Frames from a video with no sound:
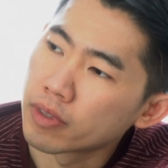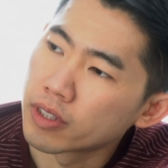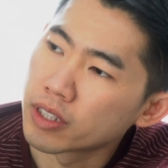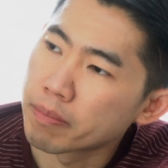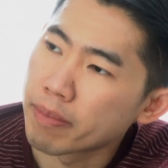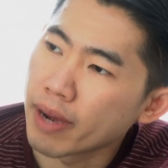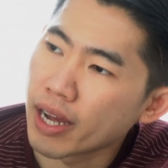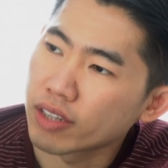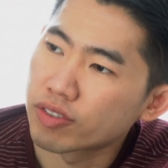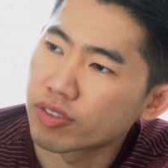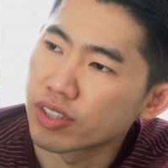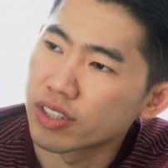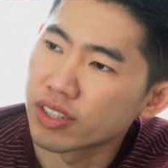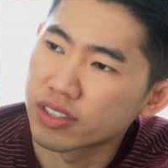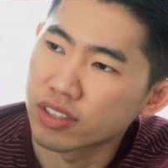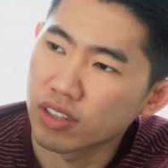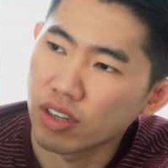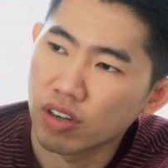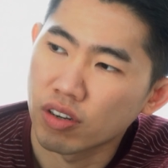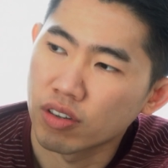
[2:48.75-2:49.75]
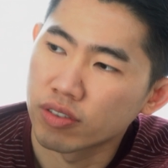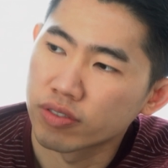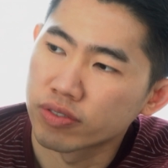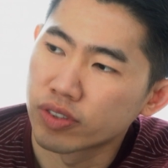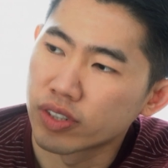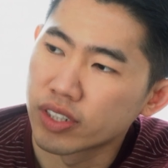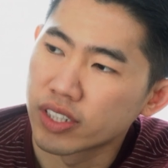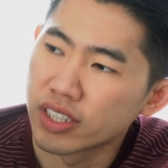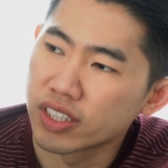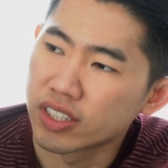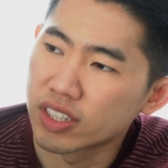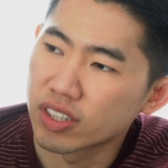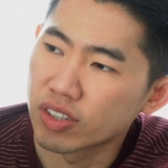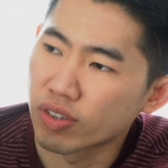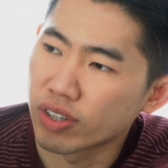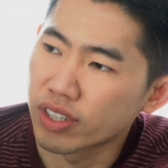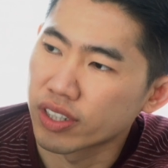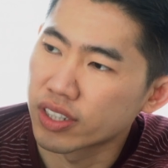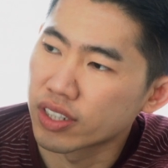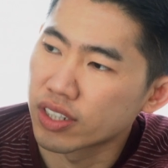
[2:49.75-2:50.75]
The battery is all fully
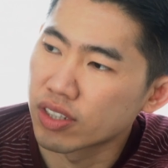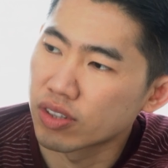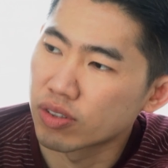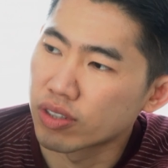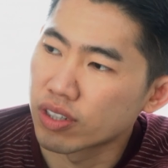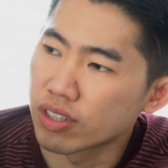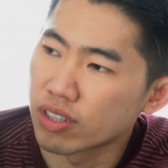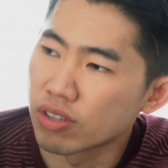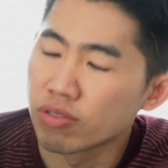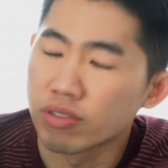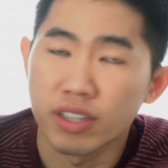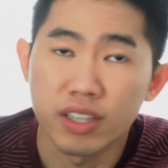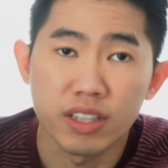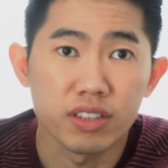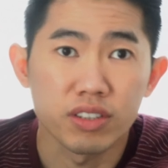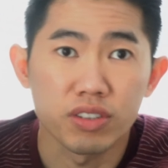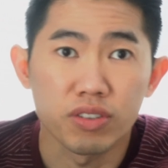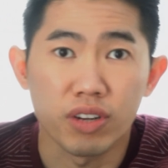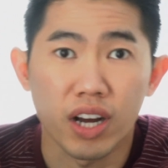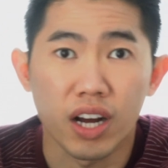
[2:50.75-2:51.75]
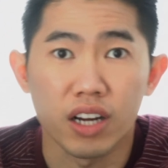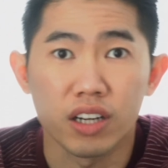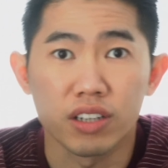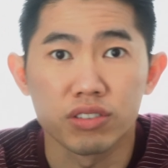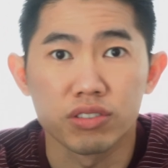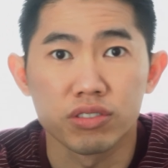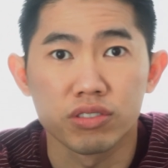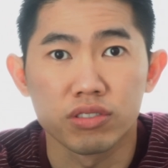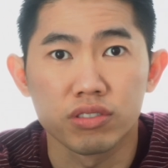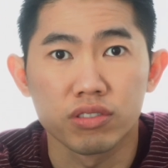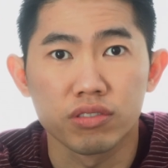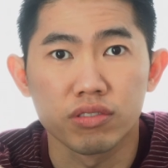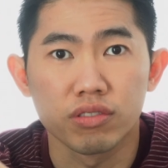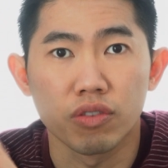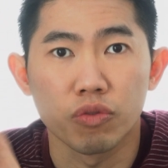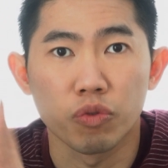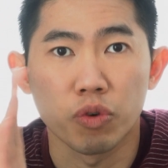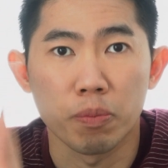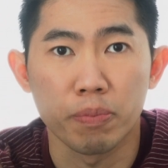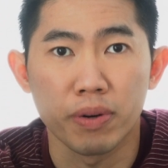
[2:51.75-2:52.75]
integrated into the unit. You can't
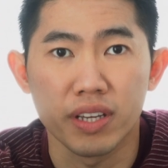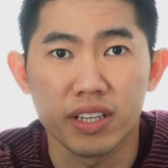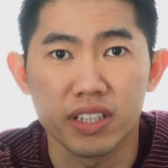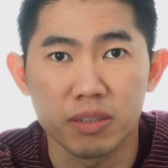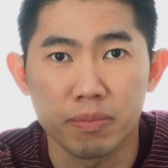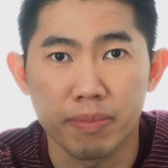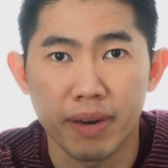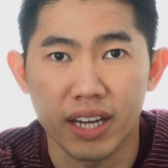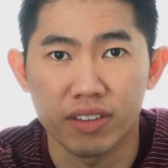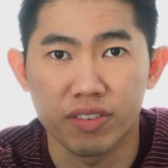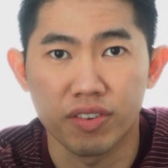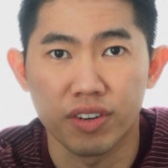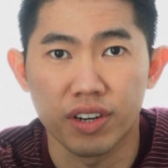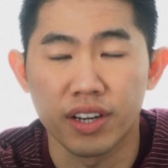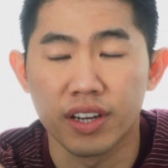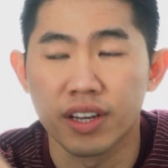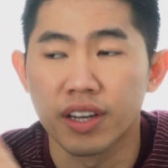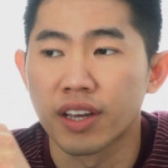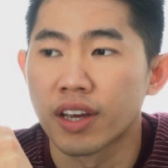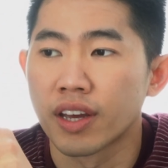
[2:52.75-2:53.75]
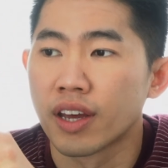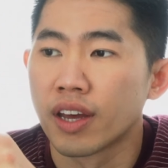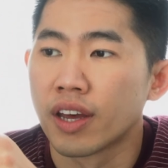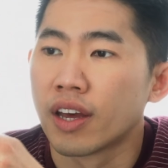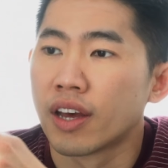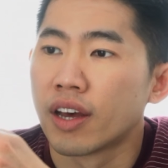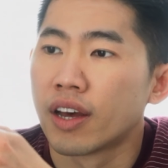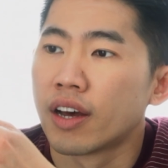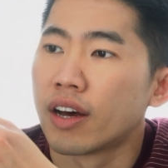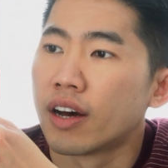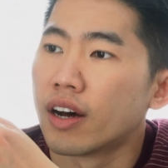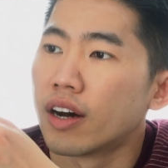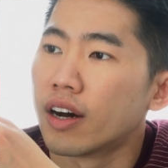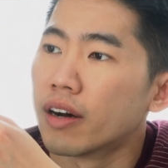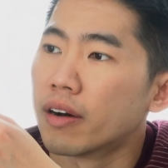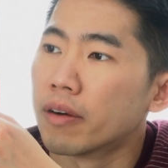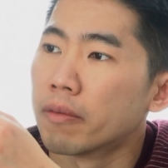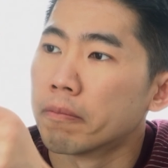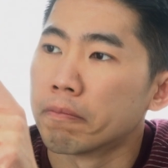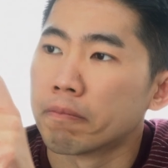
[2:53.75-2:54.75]
replace the battery.
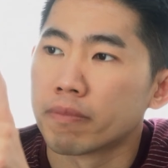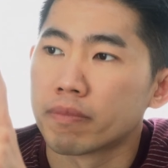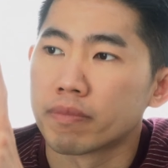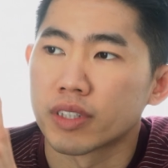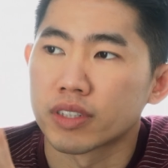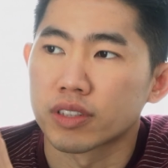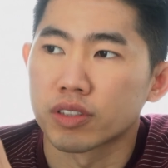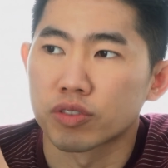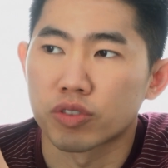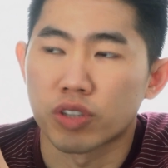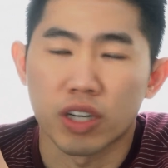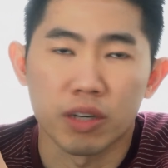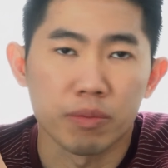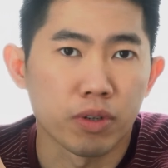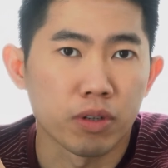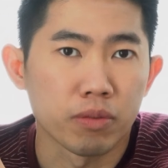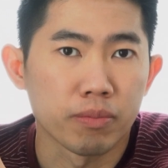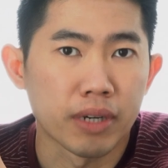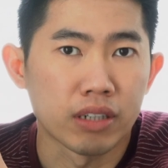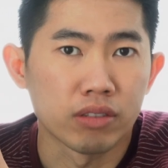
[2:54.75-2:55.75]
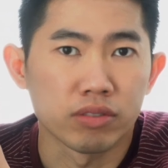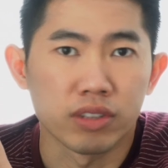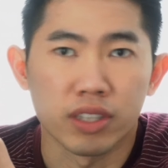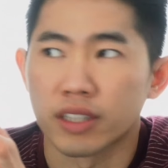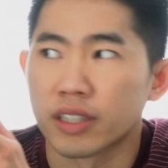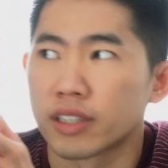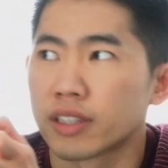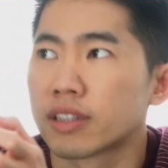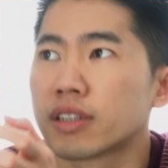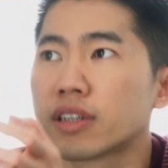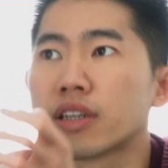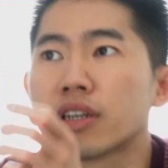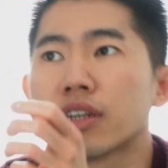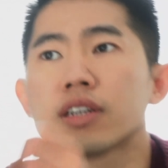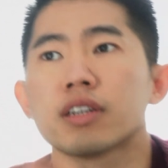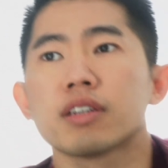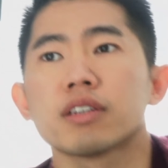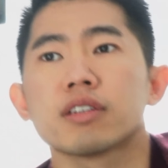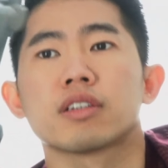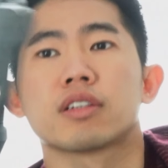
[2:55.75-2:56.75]
There's a tripod mounting.
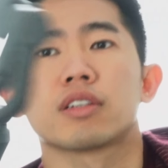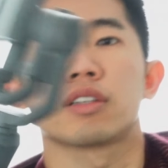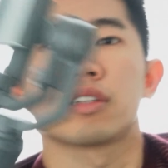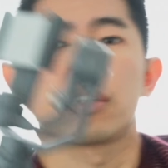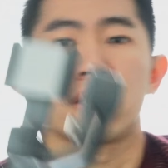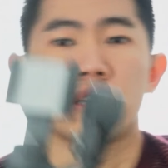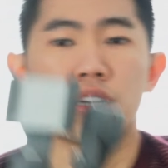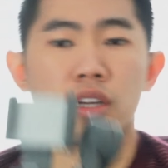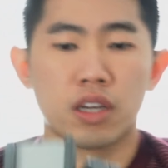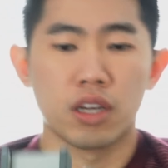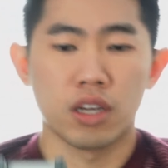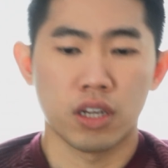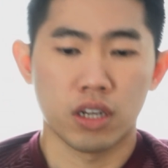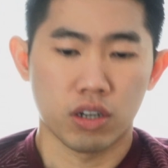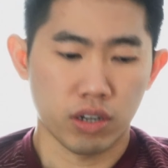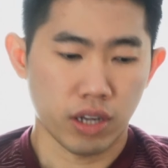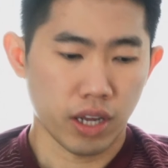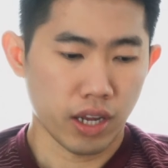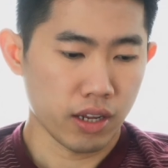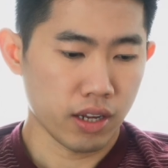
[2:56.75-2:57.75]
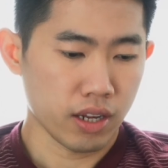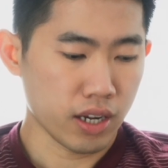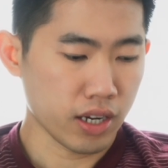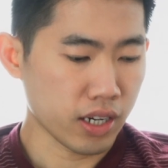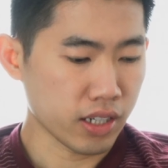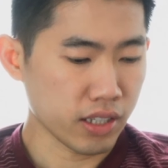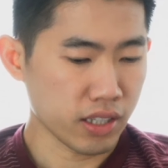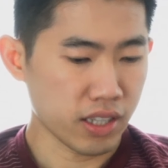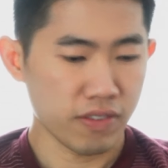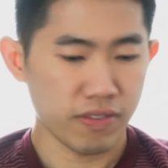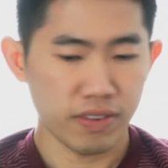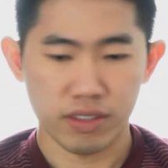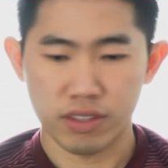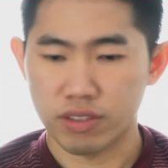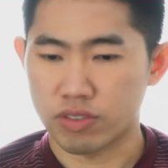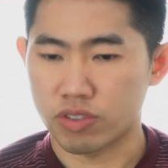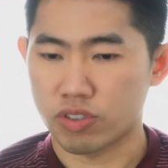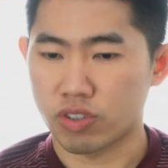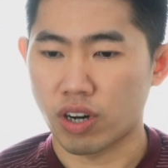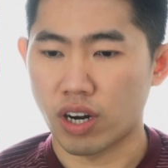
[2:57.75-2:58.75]
Yeah. Okay, I'm gonna give it
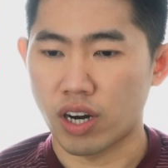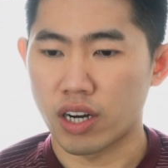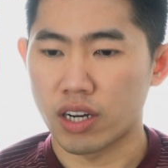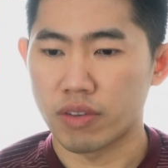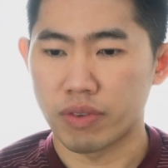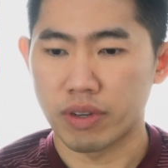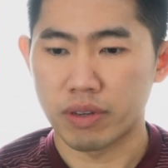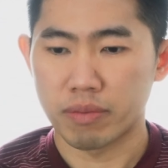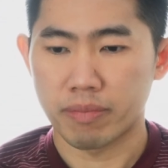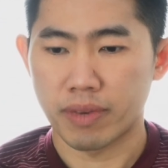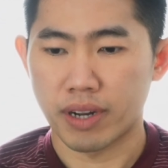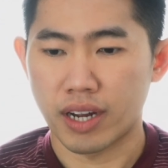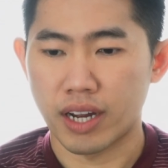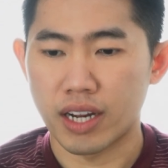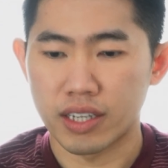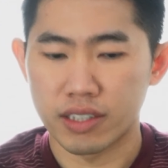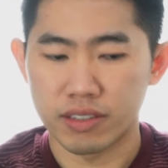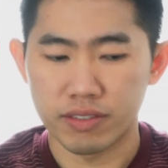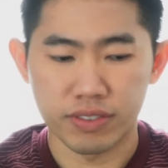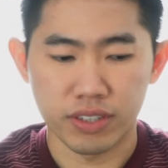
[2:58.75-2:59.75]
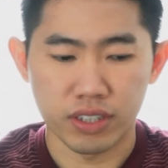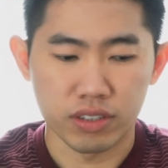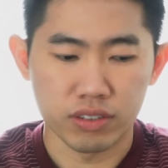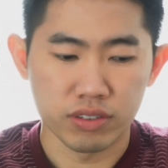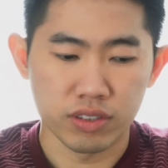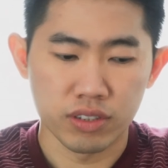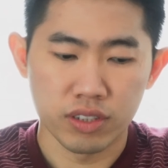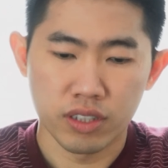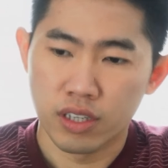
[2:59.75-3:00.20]
a try with my iPhone.